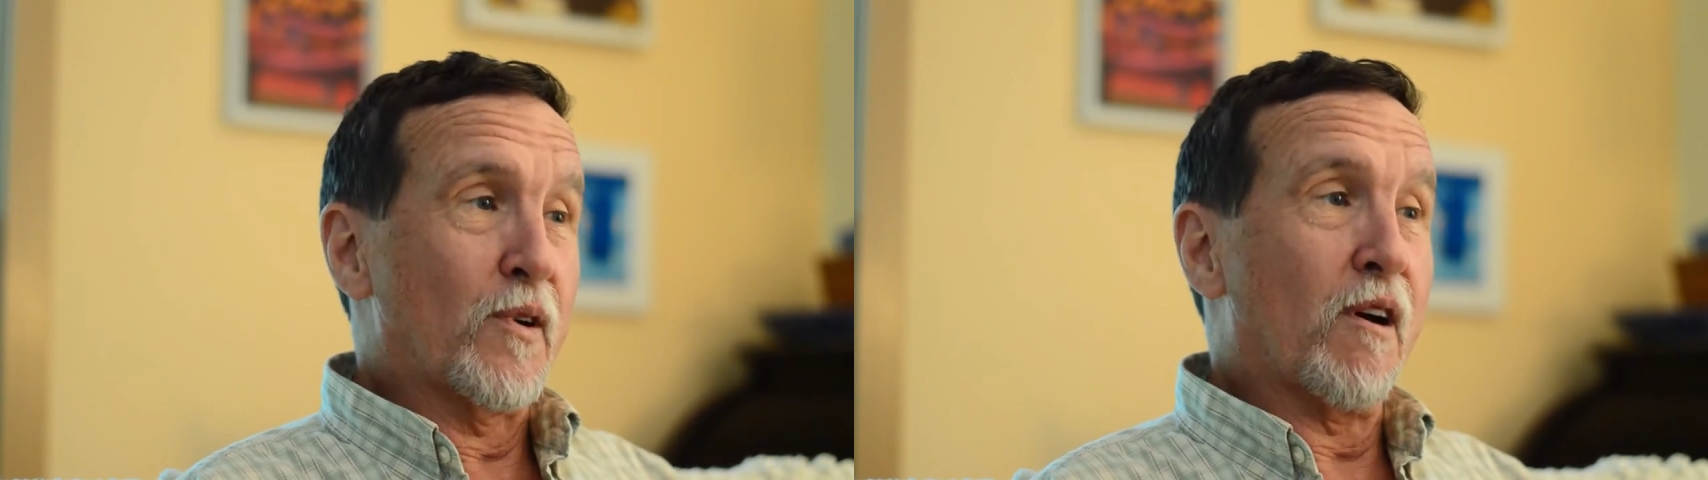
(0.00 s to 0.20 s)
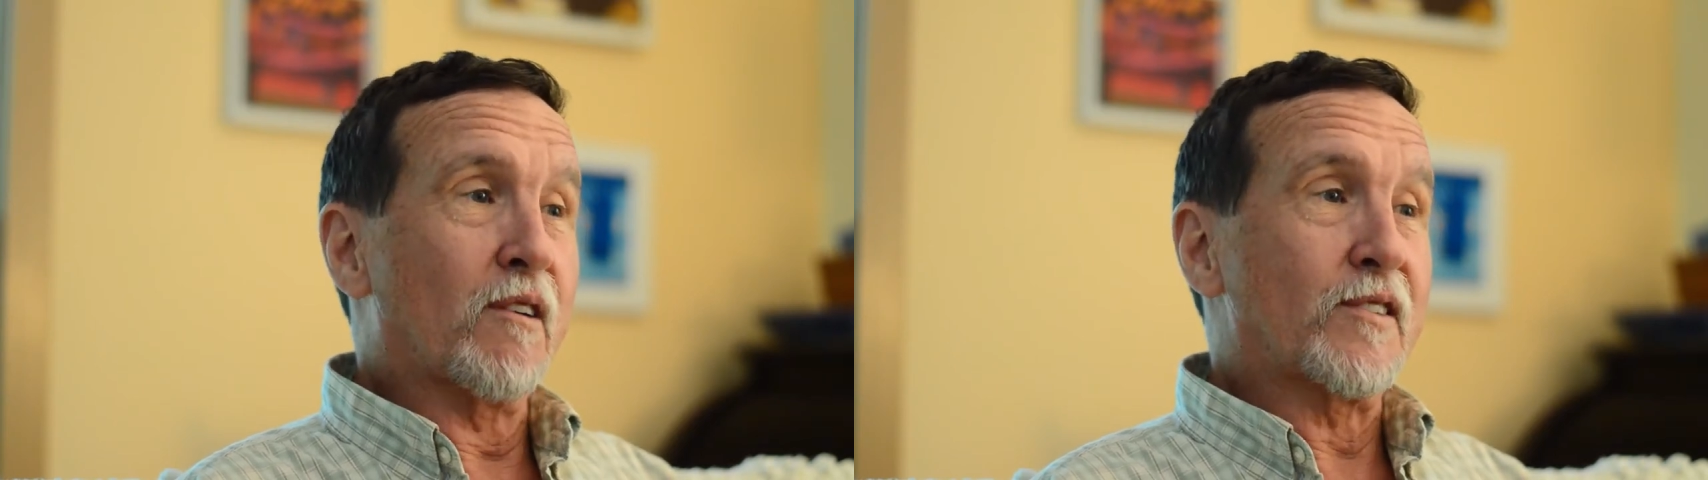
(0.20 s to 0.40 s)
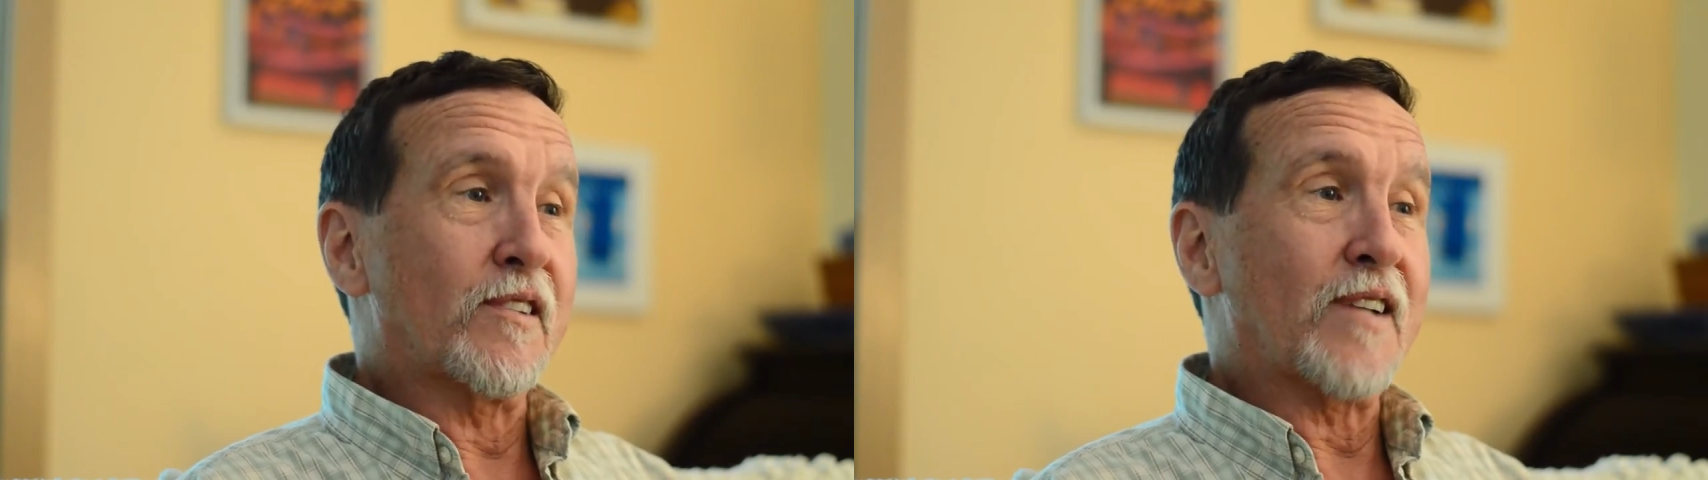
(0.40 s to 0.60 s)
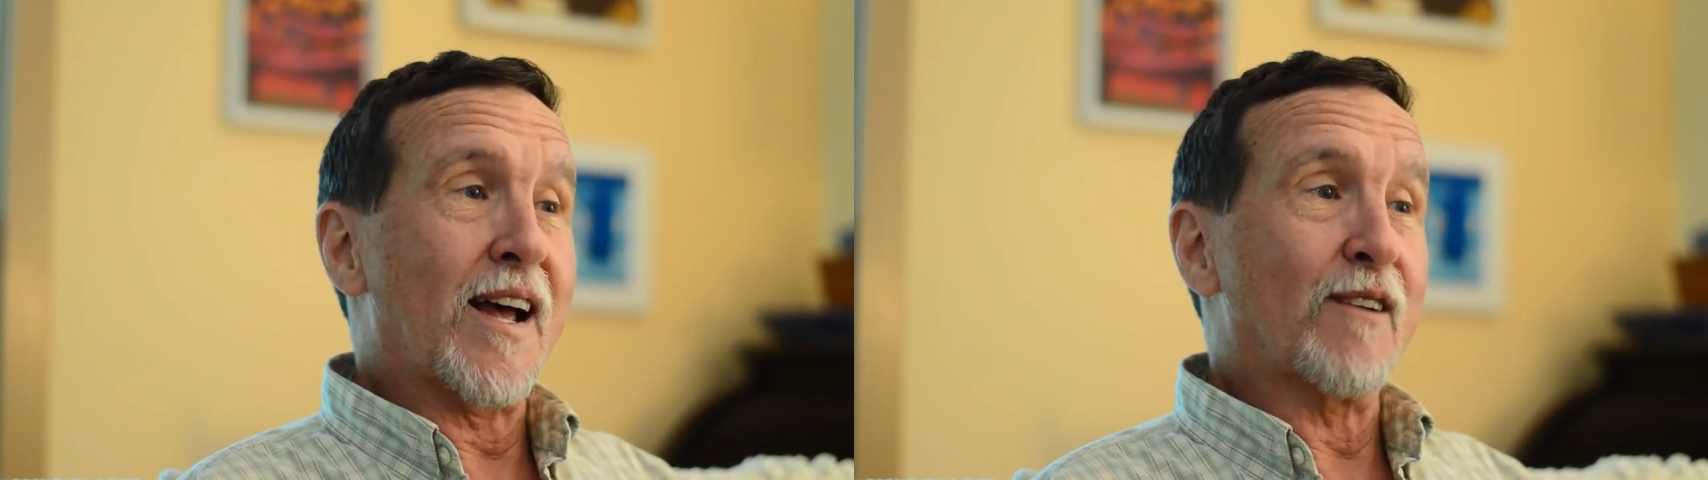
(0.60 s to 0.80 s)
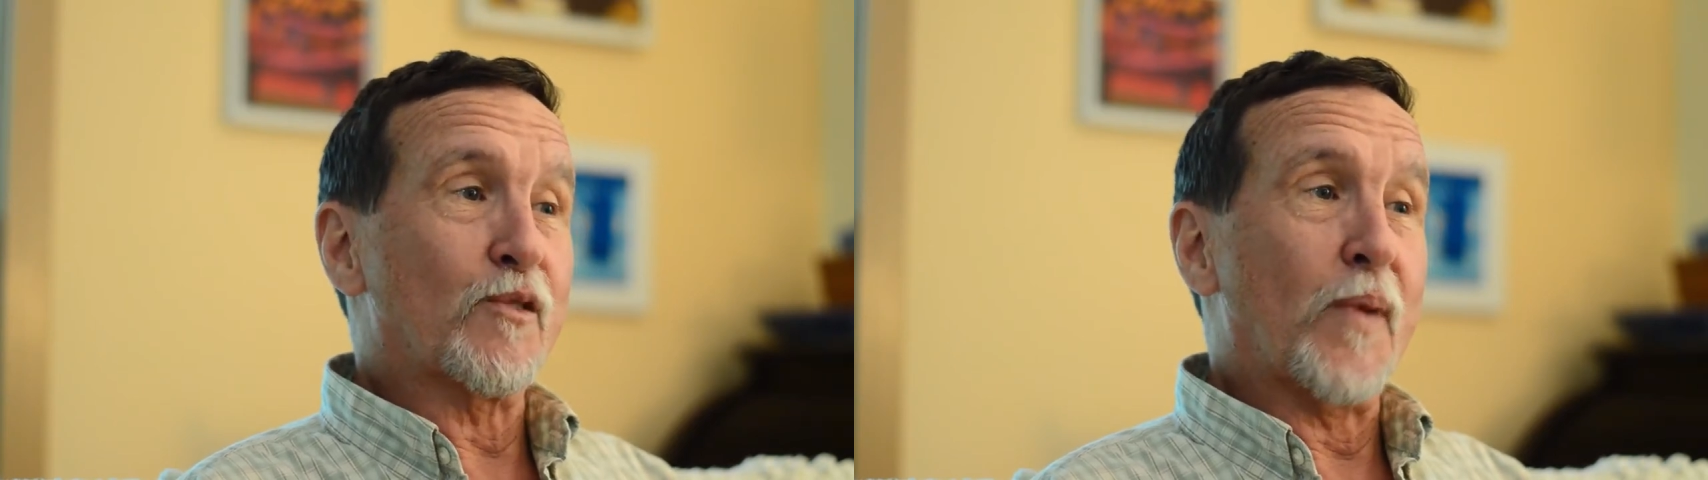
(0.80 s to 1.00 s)
college as a
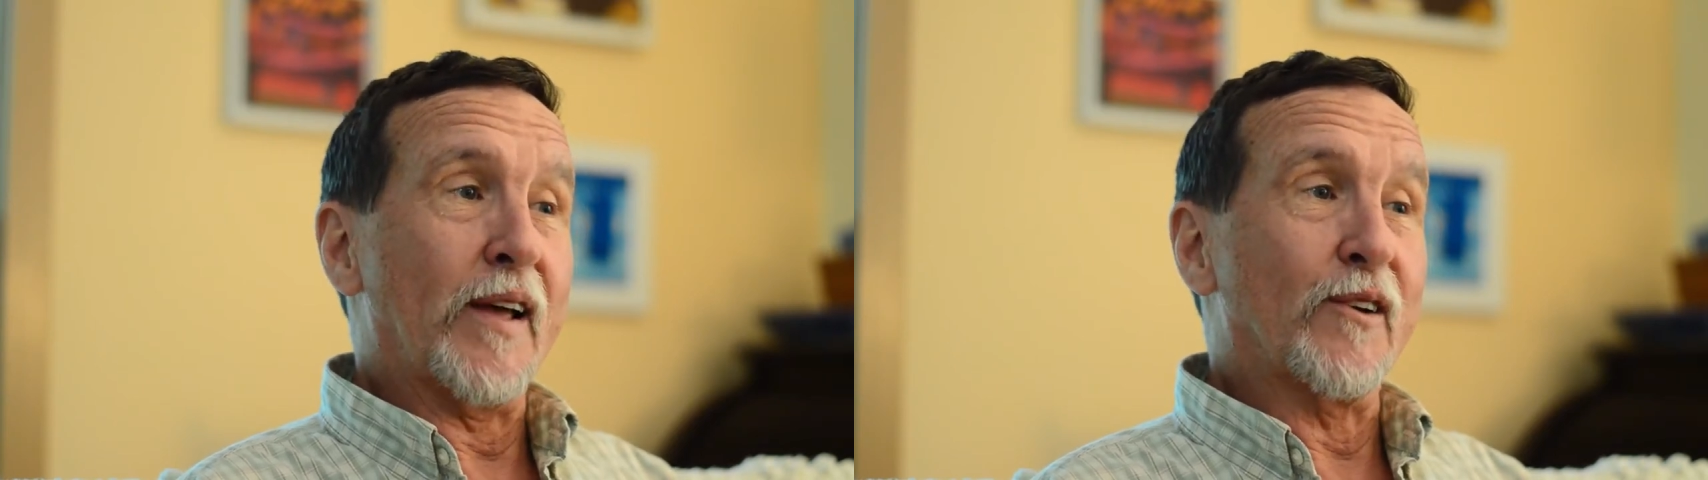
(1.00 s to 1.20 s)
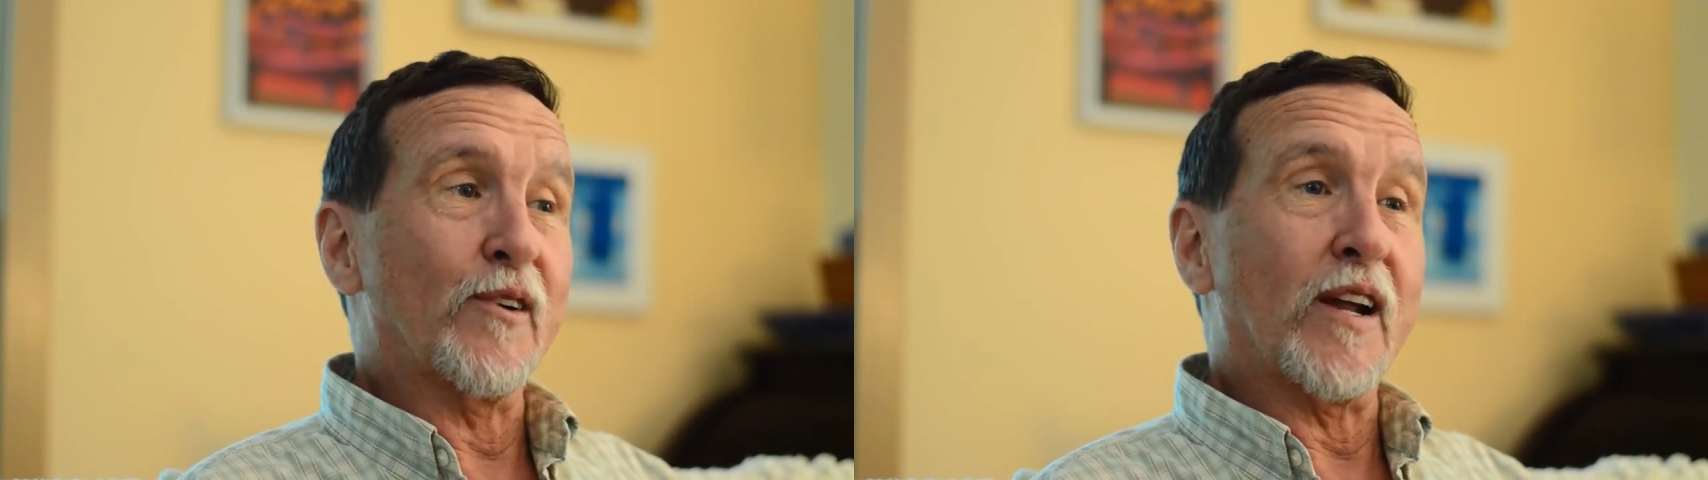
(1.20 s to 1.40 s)
house painter,